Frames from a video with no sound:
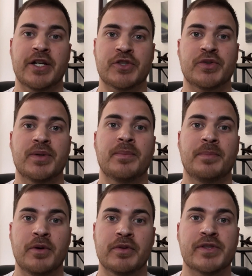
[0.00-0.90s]
extra
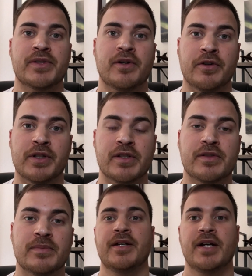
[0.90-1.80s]
bonus earnings.